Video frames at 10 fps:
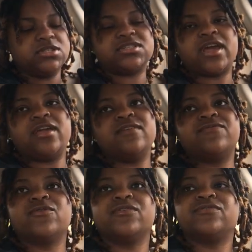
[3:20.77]
It's
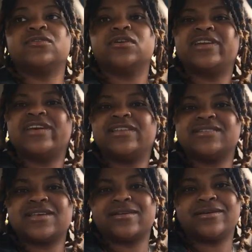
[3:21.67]
8:44. That
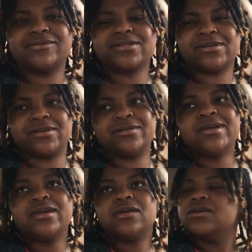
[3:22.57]
ain't take no time.
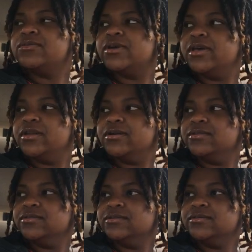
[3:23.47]
It wasn't
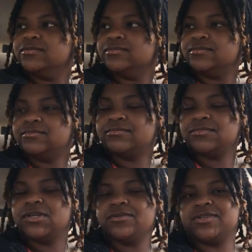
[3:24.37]

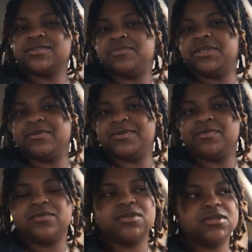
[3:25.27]
too many
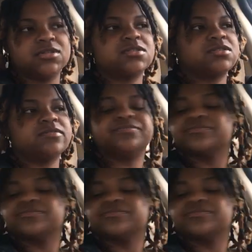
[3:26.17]
people in there, so